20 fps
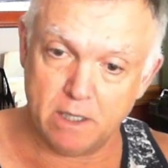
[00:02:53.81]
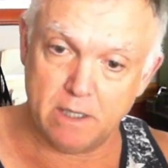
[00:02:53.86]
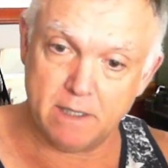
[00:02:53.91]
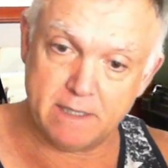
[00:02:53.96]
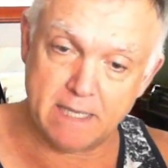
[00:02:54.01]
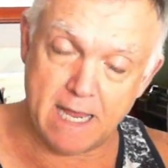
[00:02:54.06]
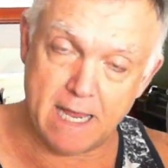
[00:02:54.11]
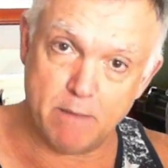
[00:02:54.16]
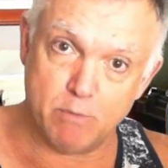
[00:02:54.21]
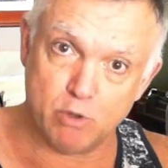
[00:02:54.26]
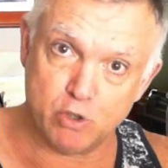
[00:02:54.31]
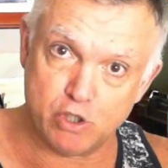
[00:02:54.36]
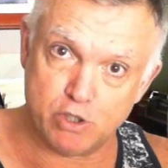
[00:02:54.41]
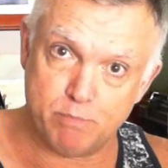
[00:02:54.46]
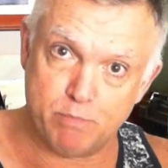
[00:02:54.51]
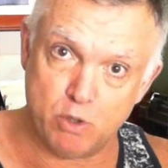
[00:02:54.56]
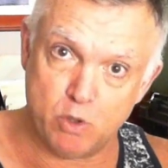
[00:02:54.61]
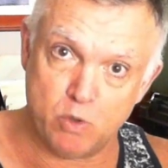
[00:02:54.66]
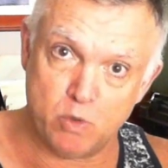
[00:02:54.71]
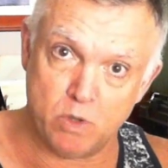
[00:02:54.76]

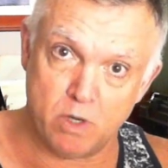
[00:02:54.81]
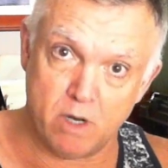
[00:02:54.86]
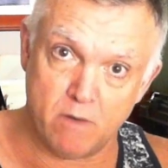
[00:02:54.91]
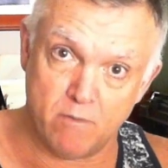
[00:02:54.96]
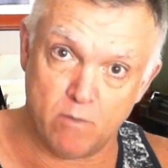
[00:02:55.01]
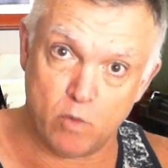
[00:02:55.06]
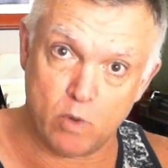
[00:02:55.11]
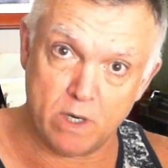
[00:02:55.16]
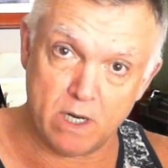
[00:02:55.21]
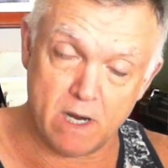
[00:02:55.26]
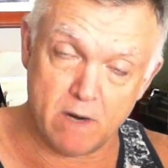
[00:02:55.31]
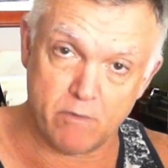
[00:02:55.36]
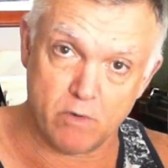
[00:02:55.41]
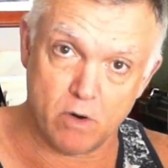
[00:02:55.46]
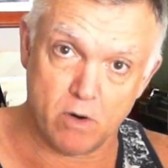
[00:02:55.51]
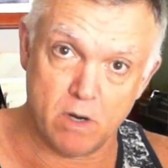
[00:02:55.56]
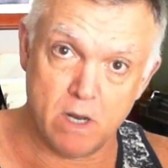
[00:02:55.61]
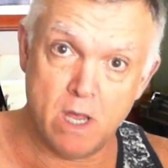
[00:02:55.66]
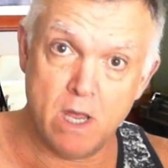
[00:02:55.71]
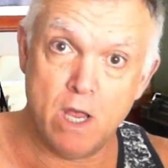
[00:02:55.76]
tablespoon of whatever